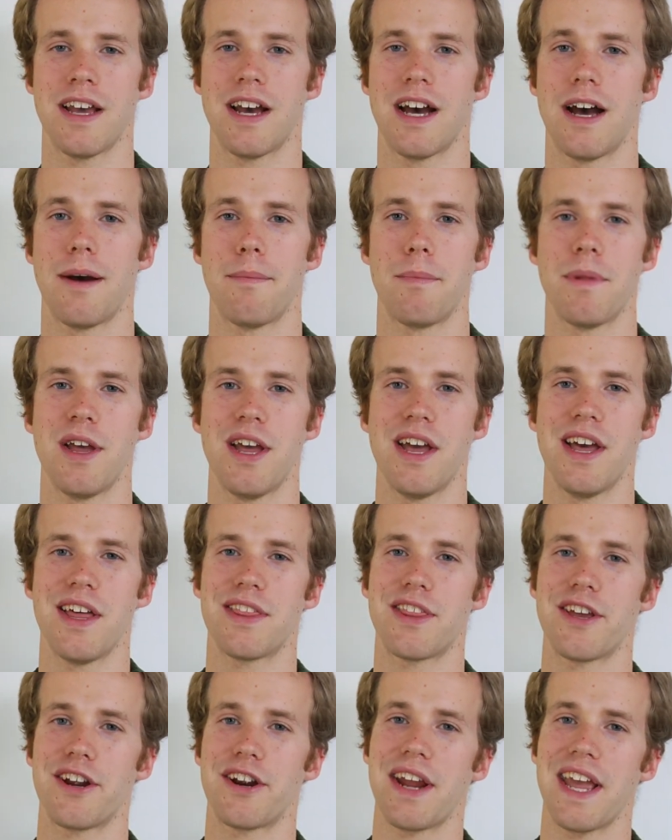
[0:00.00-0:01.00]
Um,
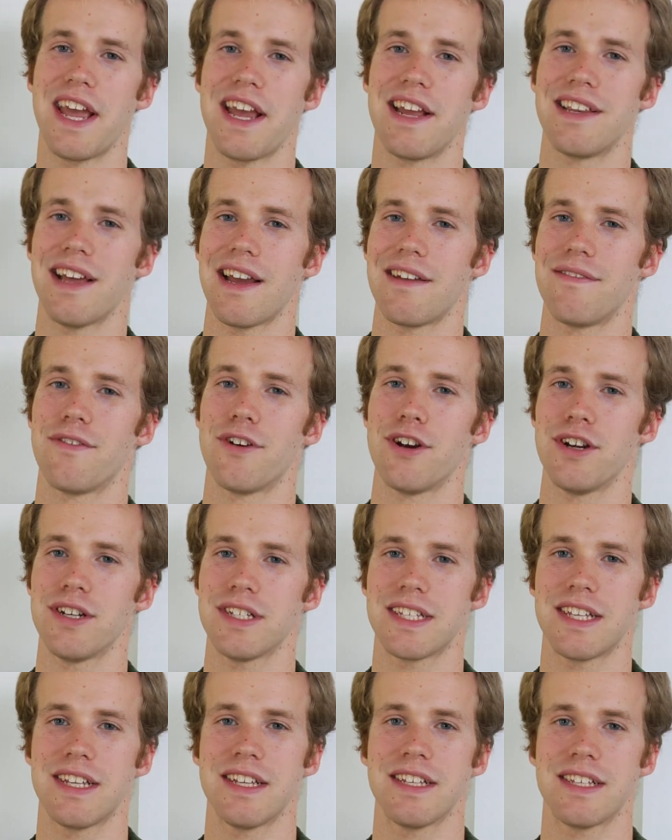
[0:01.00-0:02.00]
they're a
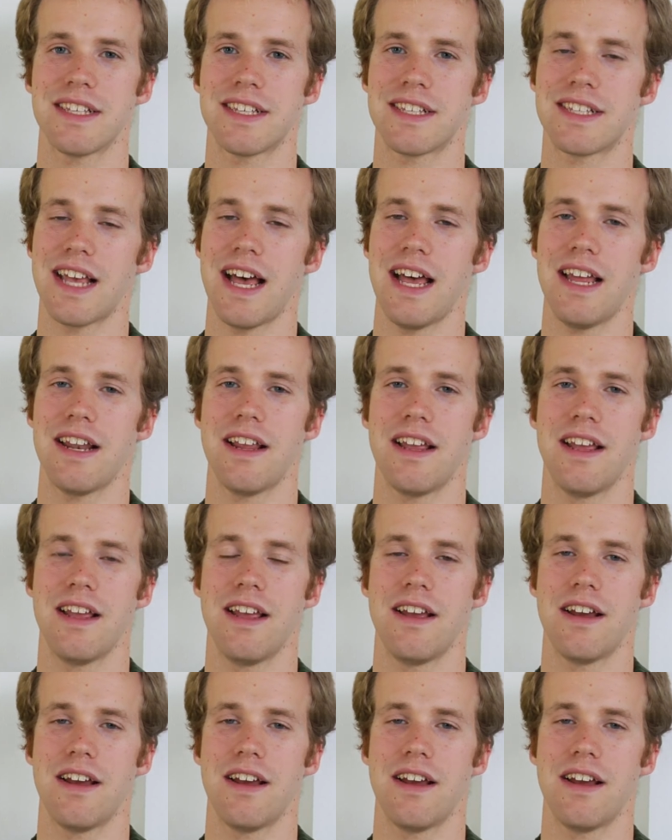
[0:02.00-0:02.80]
diverse set,